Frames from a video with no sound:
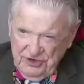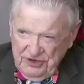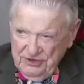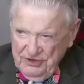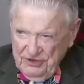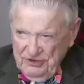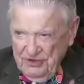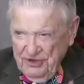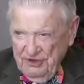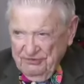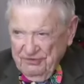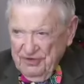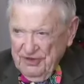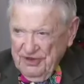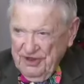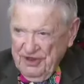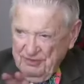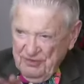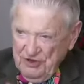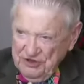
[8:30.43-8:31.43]
are to
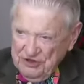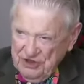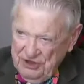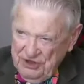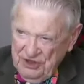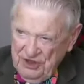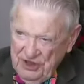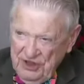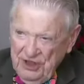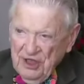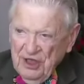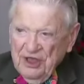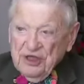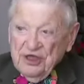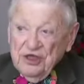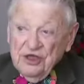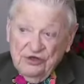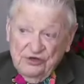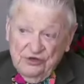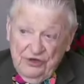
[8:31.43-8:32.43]
govern how much
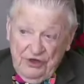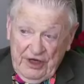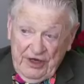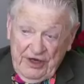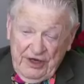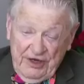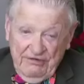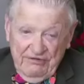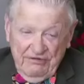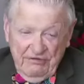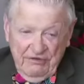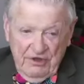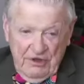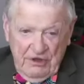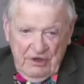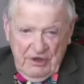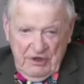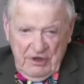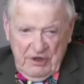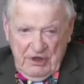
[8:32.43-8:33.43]
heat you have.
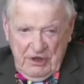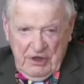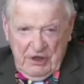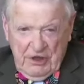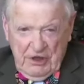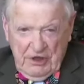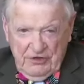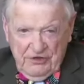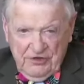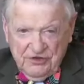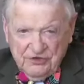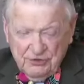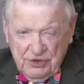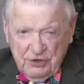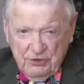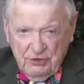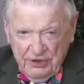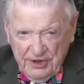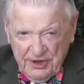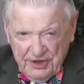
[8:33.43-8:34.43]
Uh, this
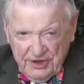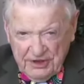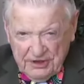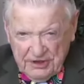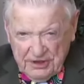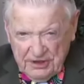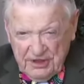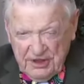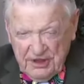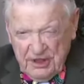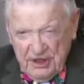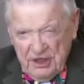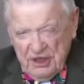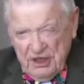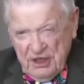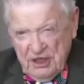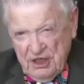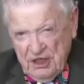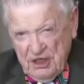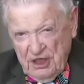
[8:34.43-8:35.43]
required
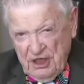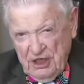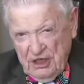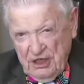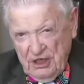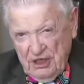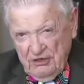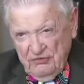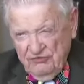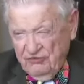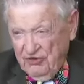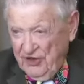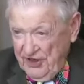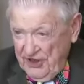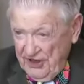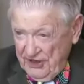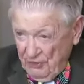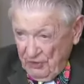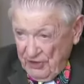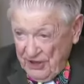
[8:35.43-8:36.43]
uh,
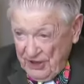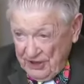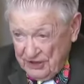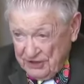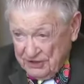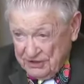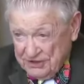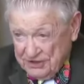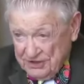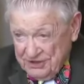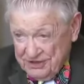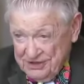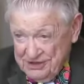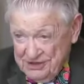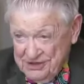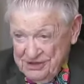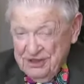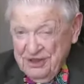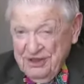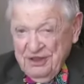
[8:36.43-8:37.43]
flying around
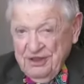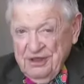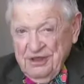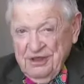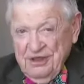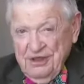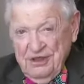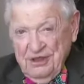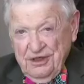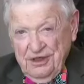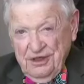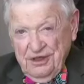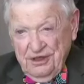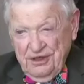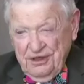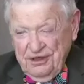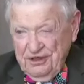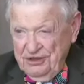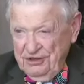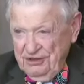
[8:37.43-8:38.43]

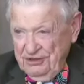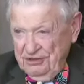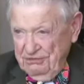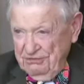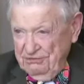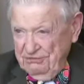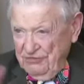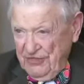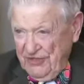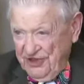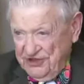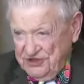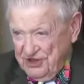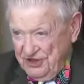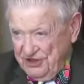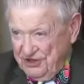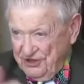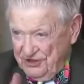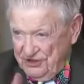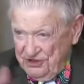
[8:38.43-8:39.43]
in
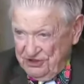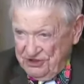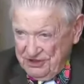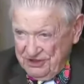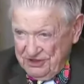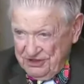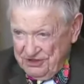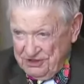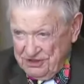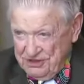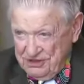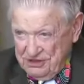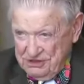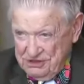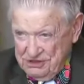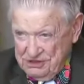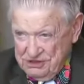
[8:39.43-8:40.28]
icing conditions,